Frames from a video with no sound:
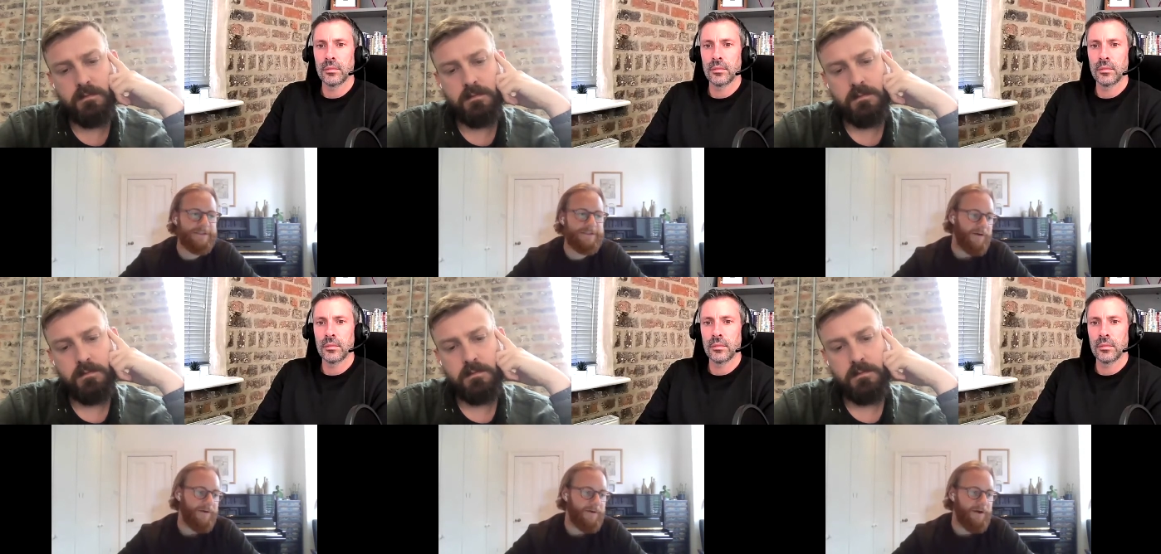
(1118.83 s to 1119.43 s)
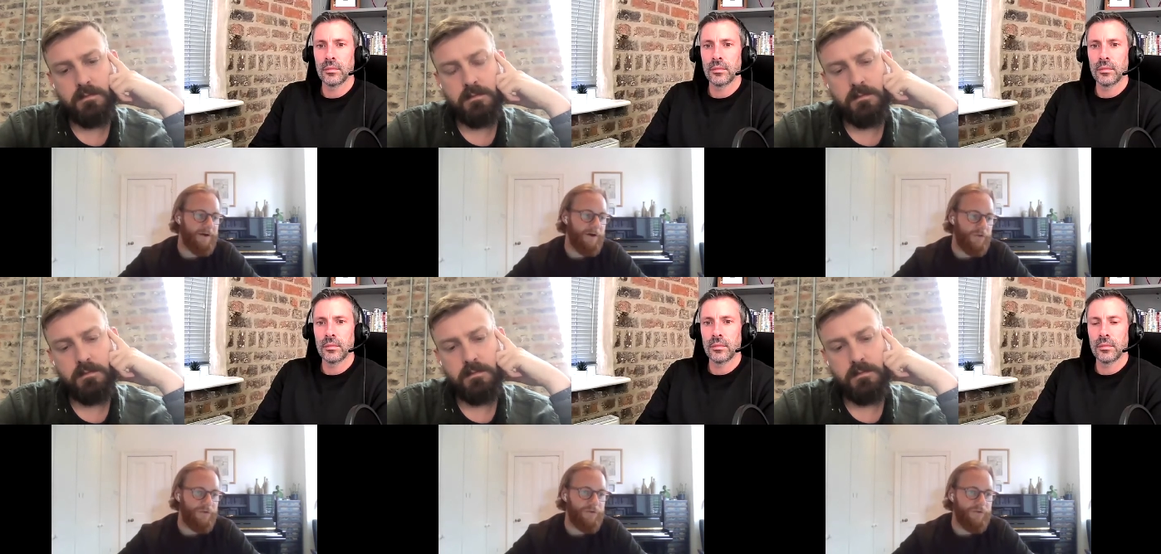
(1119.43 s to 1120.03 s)
Speaker 1: But
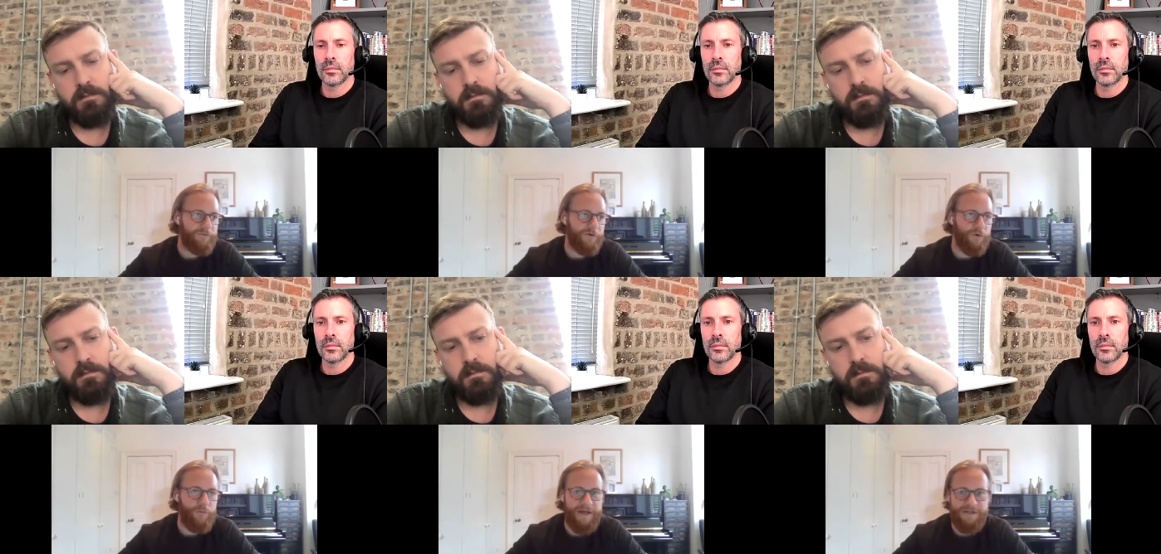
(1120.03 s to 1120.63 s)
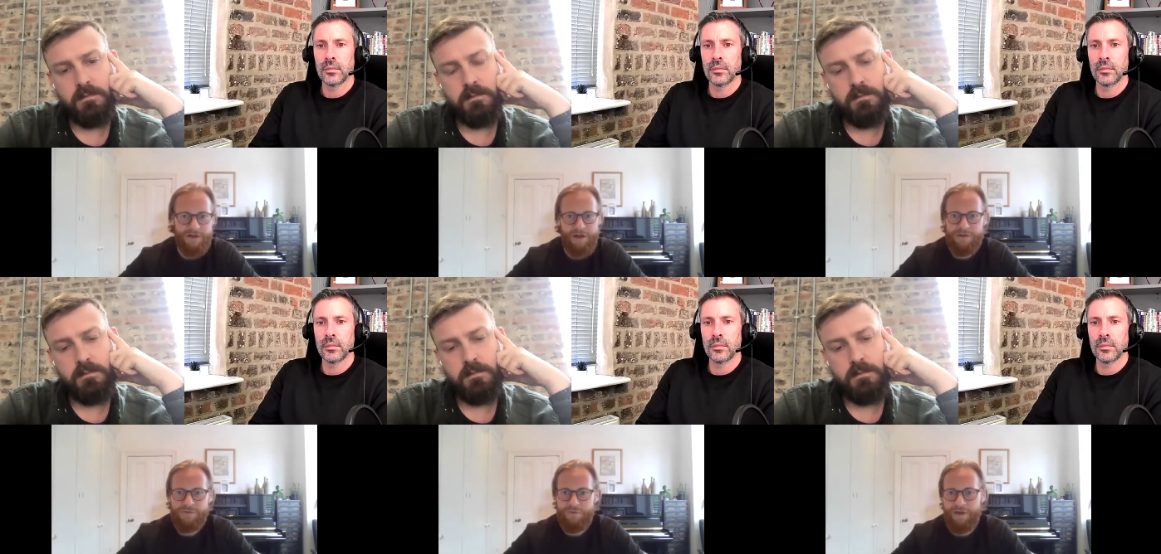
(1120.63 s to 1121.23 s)
on for all major clients,
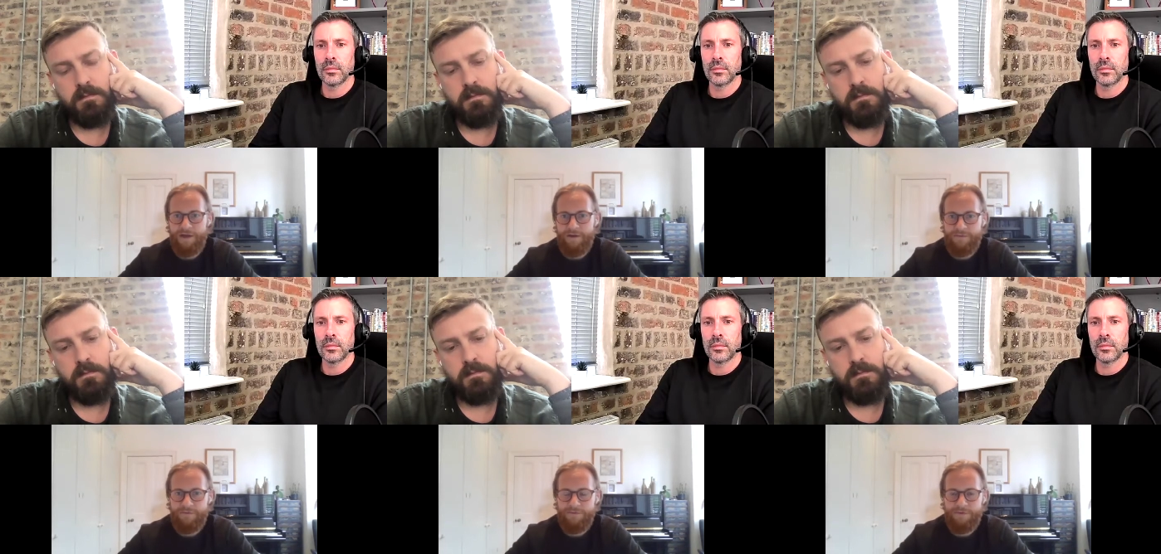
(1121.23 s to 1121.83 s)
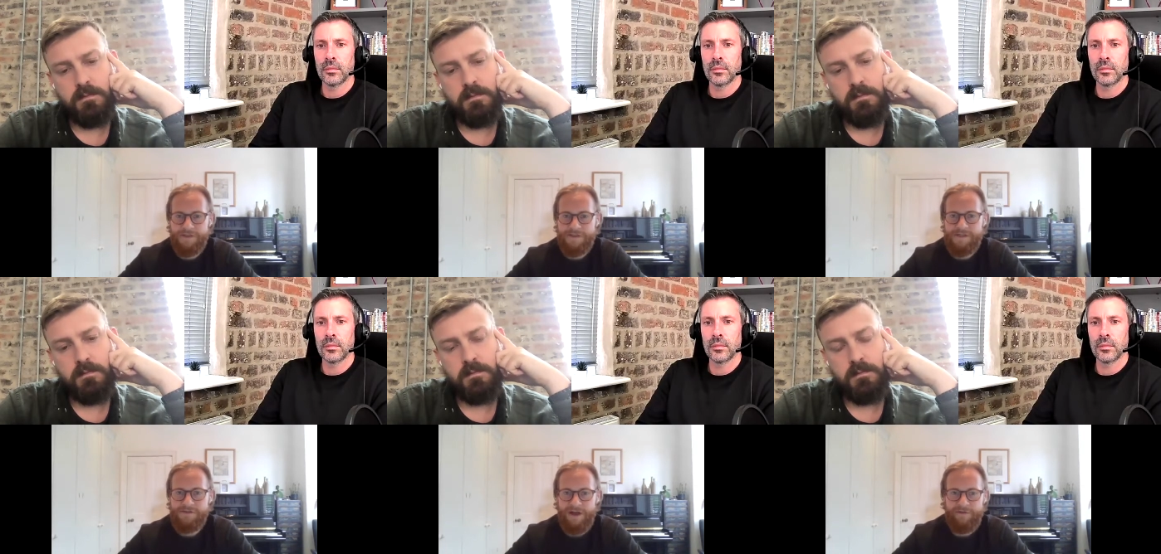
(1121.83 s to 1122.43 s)
we we
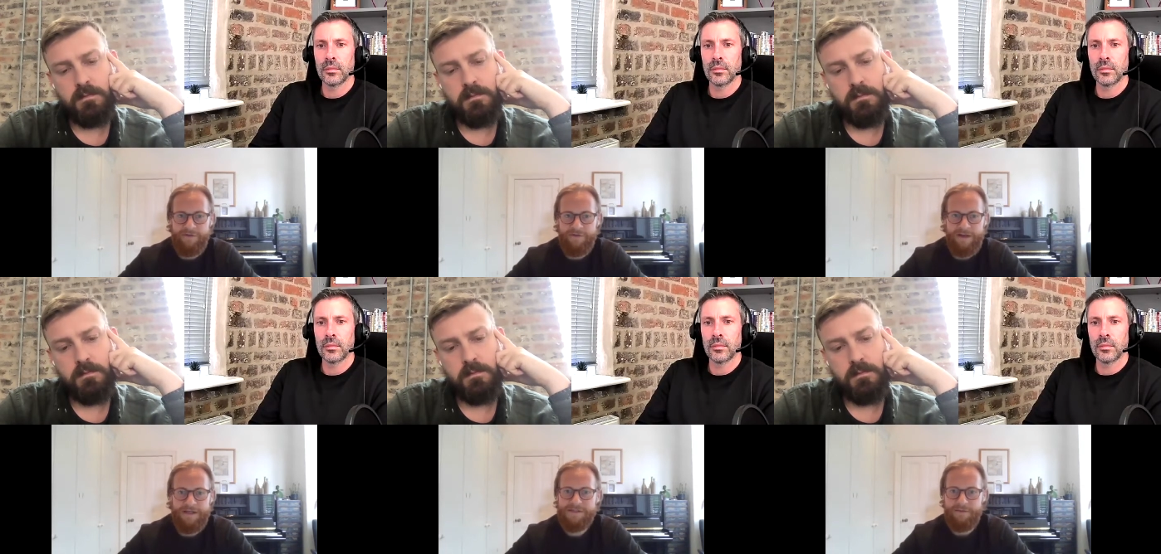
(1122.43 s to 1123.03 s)
insist on having at least some